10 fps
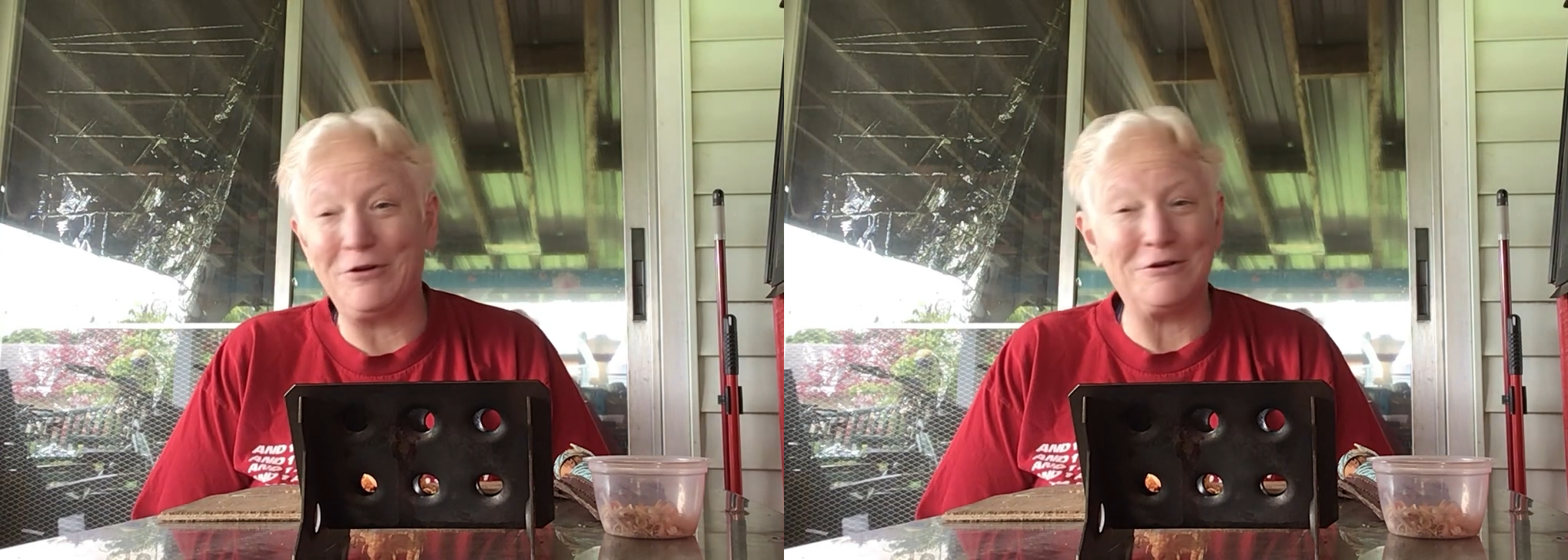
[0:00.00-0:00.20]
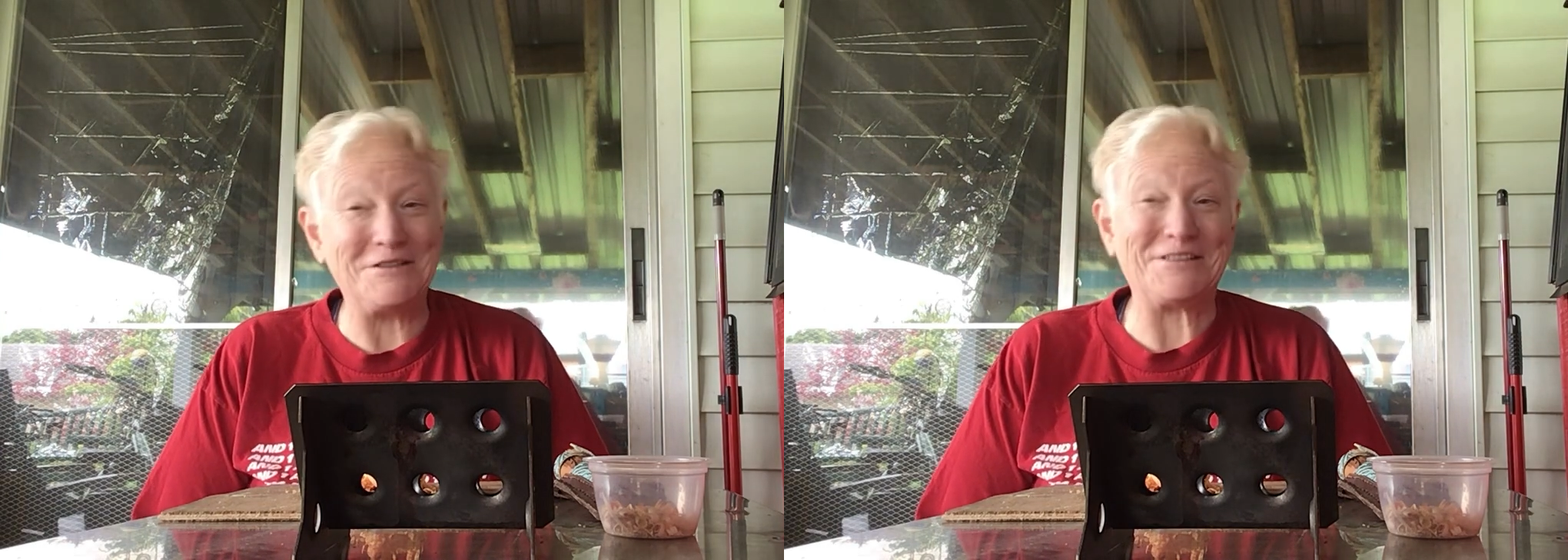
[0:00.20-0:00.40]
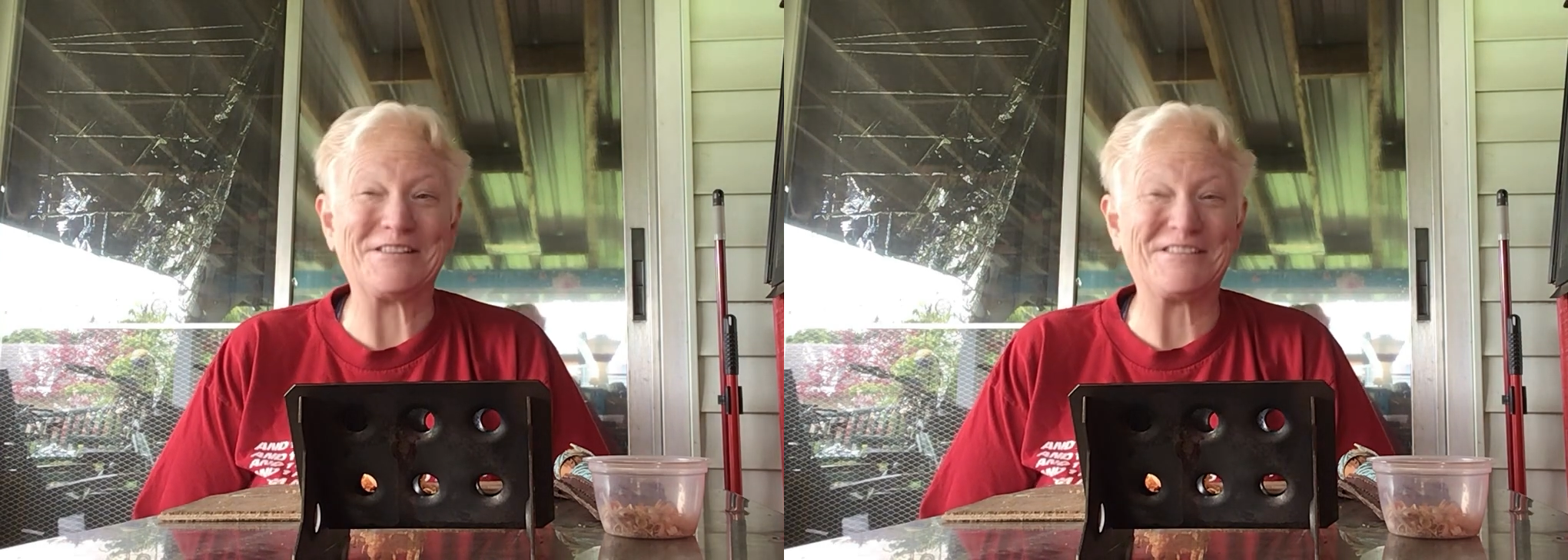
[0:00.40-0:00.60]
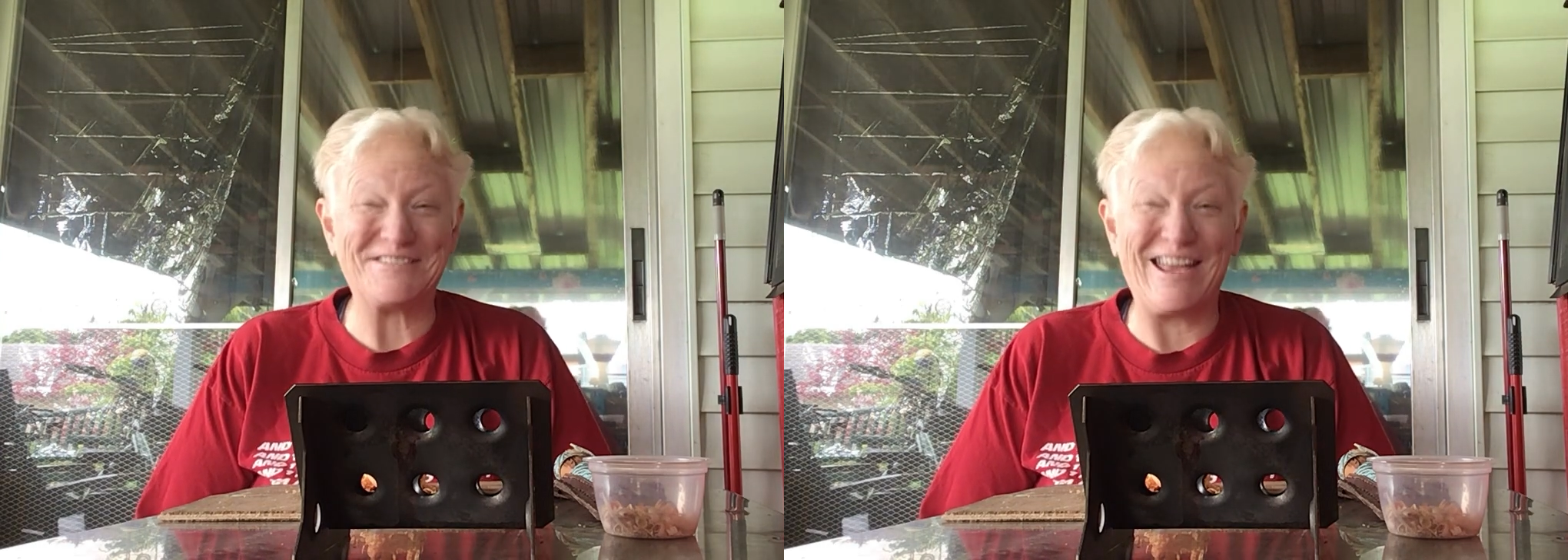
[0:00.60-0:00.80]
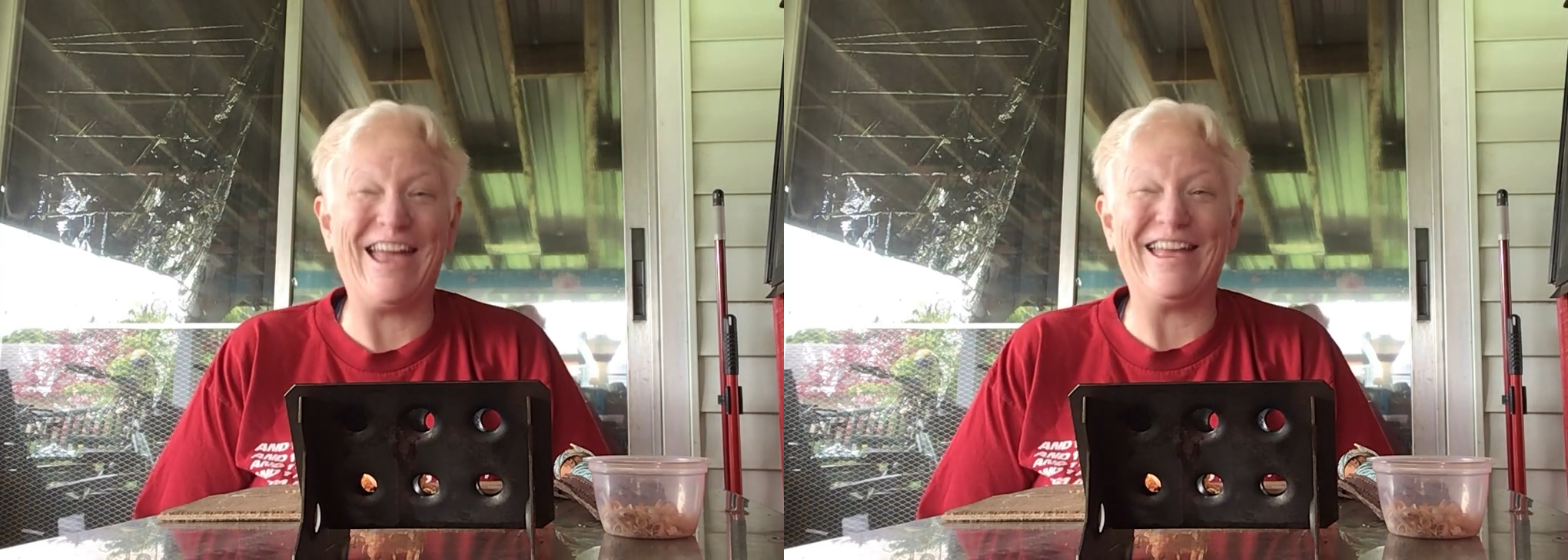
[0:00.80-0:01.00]

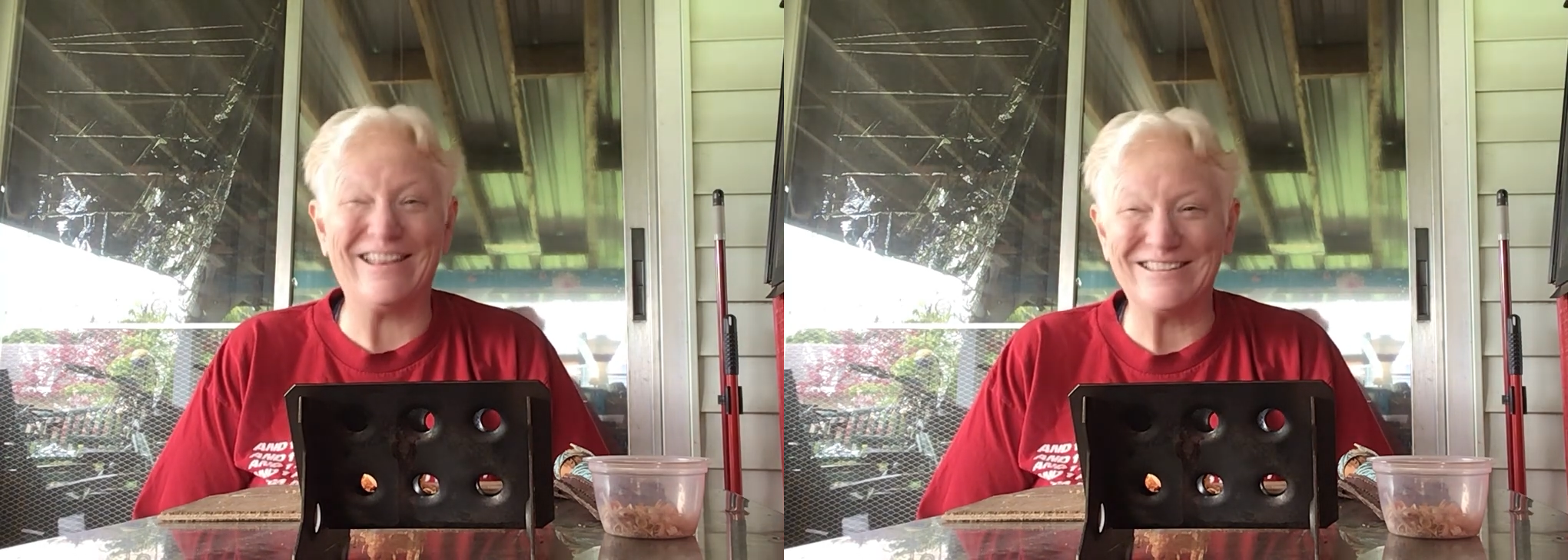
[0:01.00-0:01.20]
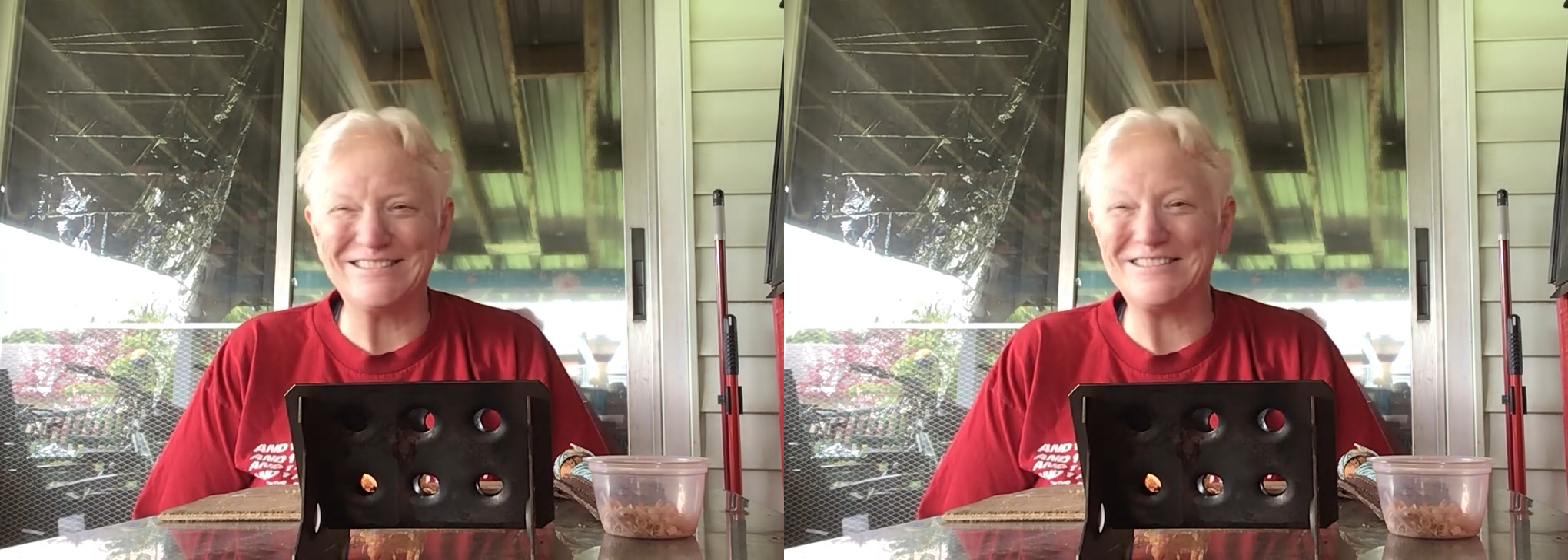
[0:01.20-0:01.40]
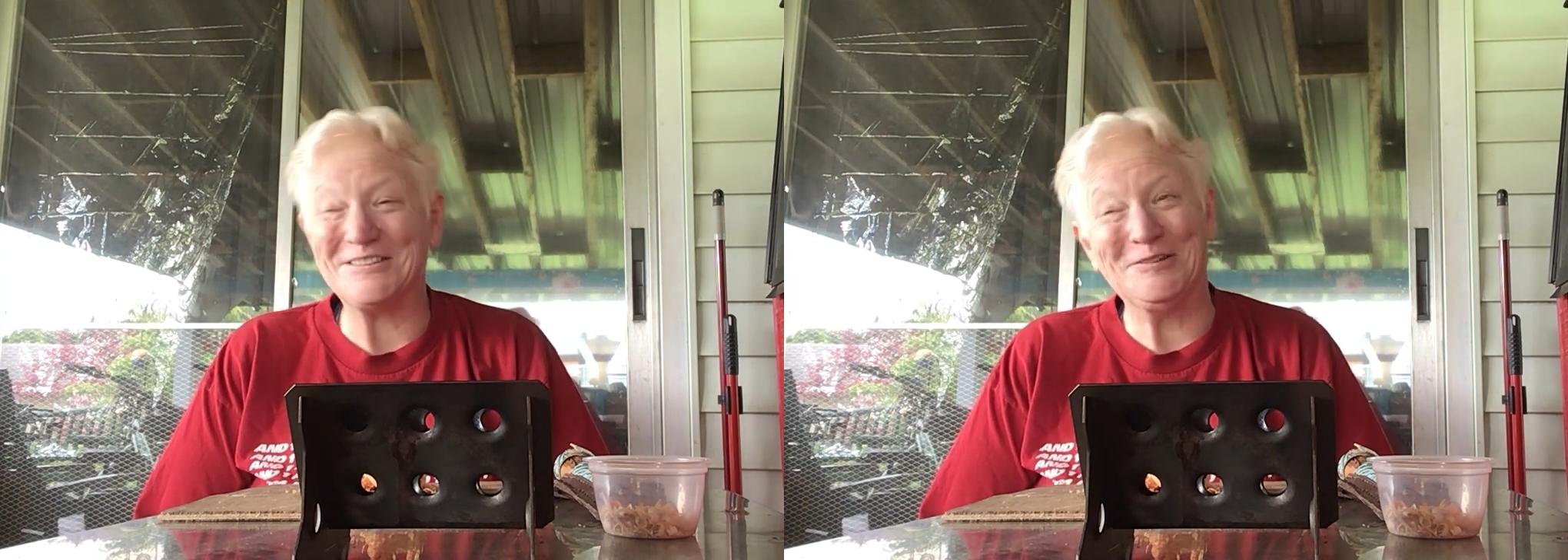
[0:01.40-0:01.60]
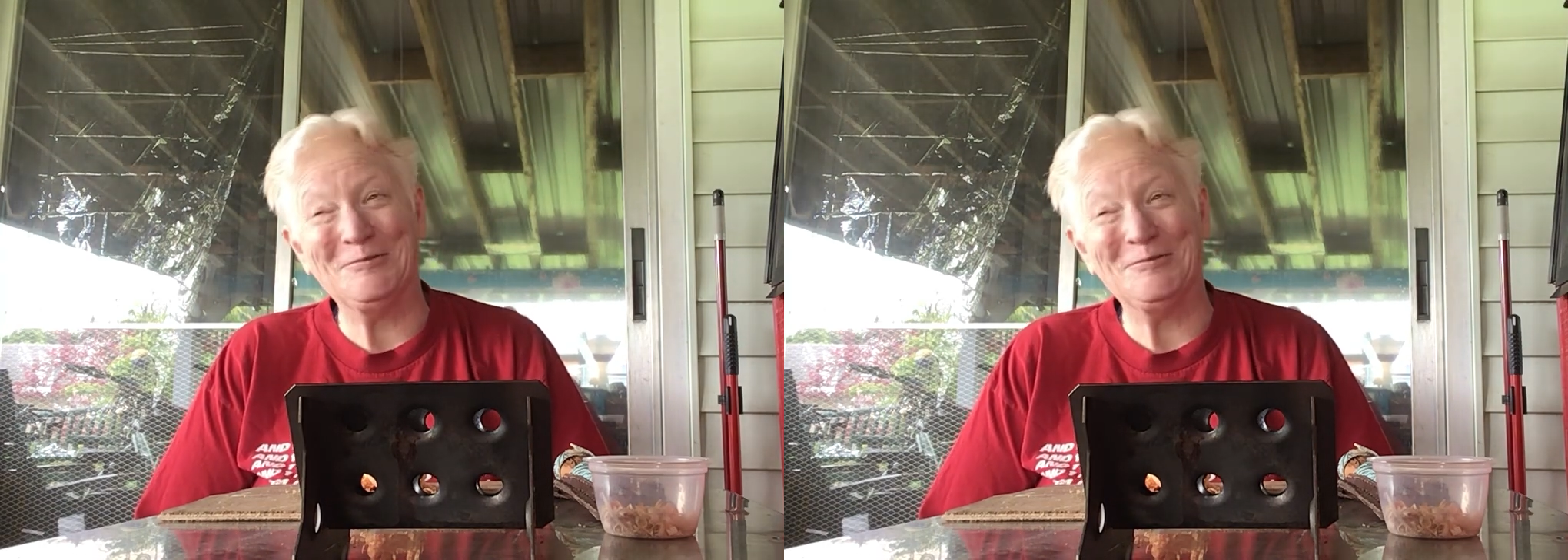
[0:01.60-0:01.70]
3610. So,